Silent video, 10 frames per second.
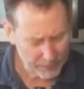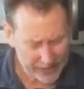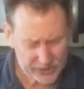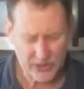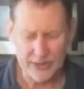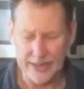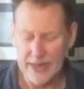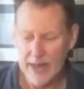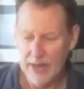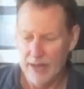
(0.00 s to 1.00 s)

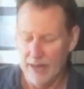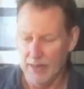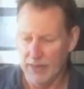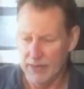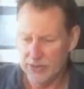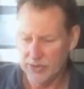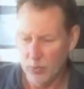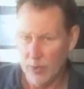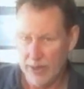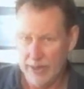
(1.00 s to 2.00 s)
basically, this is
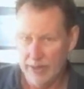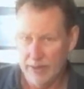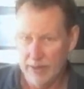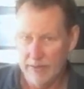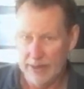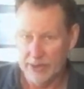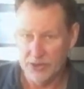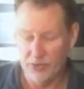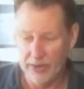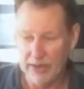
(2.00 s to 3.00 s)
a wine that
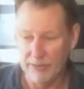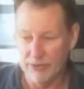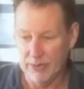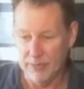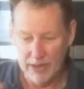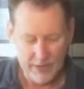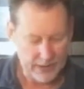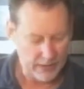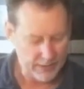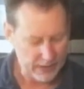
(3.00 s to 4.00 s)
is created from
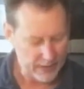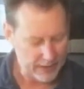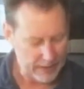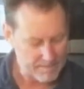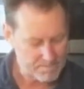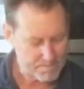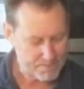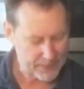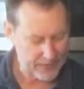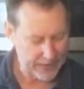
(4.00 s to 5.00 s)
the the um,
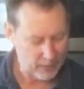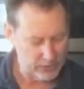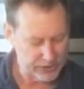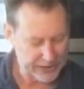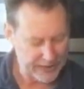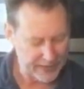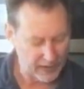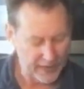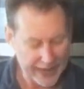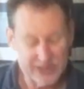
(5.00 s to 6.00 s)
I would say the
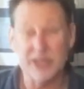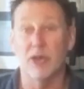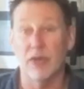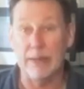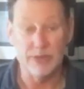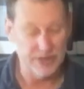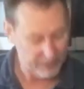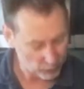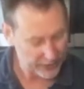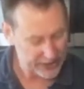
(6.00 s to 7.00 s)
classic grapes
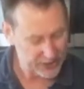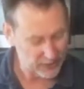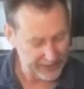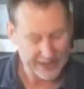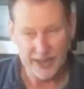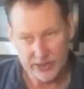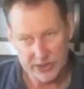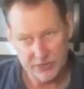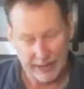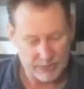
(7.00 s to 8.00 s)
of the region or the
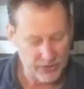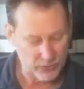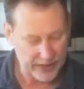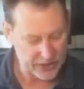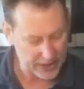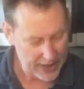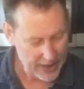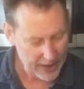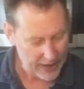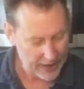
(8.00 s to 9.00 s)
indigenous grapes of the region,
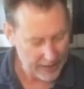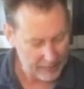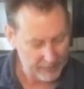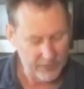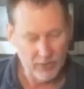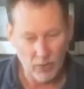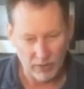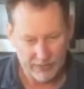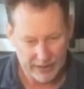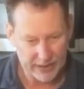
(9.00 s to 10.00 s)
um,
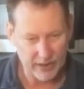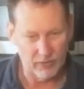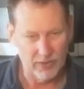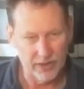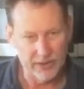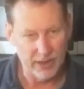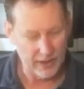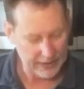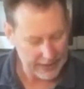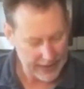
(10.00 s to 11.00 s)
Corvina,
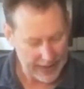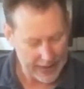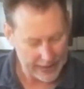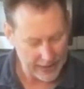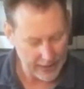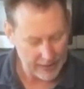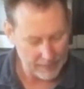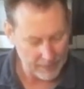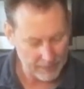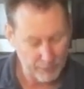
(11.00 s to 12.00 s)
Rondinella, and
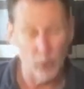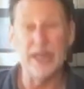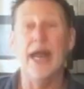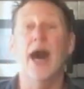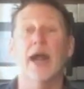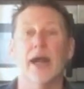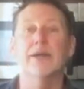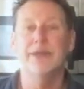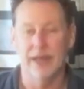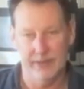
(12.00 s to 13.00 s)
um,
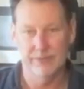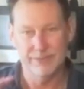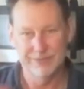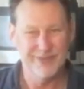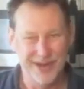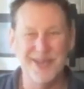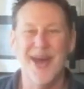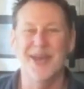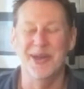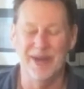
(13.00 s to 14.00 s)
Molinara. Yeah, very
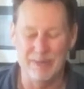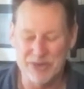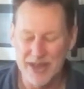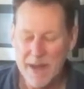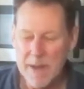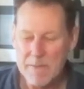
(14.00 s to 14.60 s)
Italian grapes.